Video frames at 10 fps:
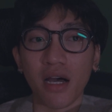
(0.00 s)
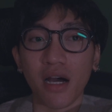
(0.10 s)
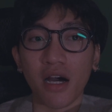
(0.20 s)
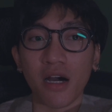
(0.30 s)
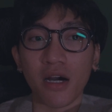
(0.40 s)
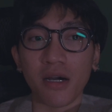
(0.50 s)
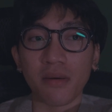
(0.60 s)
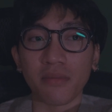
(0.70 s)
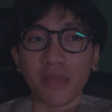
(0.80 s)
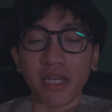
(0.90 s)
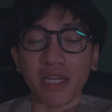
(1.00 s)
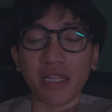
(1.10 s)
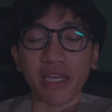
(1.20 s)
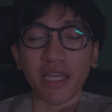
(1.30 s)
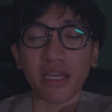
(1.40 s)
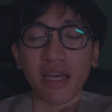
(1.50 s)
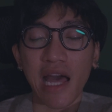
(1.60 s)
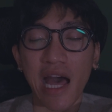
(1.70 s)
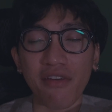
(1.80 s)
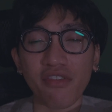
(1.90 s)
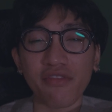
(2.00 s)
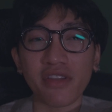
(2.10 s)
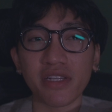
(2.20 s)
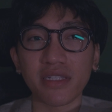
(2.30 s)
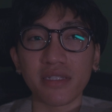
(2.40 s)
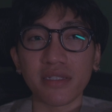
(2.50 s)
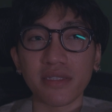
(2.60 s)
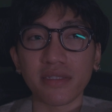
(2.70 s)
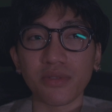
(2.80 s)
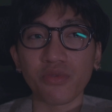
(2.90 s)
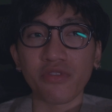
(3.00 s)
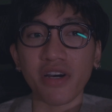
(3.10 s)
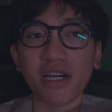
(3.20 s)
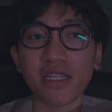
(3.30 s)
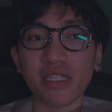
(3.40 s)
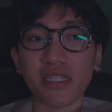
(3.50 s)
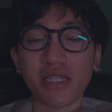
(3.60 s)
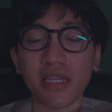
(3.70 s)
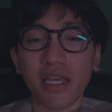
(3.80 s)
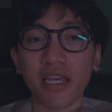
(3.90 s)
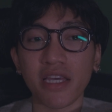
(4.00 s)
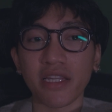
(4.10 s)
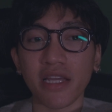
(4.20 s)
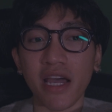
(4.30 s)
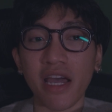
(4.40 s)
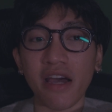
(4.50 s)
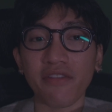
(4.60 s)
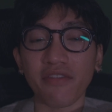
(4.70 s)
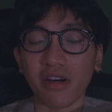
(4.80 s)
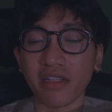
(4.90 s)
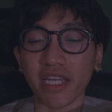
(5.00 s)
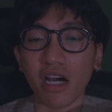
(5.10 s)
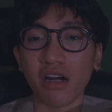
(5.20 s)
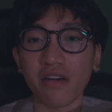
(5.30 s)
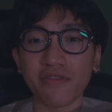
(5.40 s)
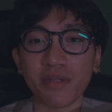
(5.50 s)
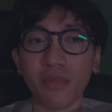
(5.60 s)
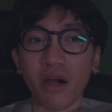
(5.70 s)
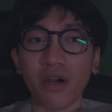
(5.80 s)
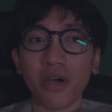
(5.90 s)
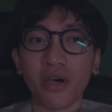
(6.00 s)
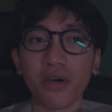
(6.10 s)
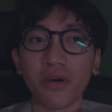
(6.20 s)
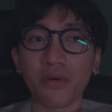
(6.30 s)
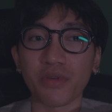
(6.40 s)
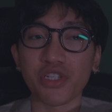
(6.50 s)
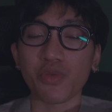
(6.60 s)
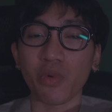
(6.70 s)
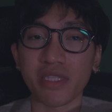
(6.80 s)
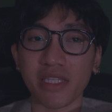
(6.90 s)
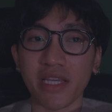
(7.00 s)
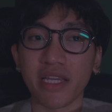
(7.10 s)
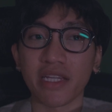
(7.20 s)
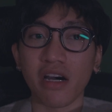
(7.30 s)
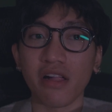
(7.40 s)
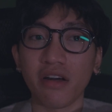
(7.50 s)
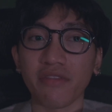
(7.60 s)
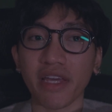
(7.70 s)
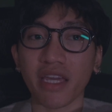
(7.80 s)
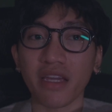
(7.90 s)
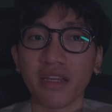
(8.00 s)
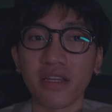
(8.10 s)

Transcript: I got like half of it revised, and I have all of tomorrow, which is Wednesday, and all of like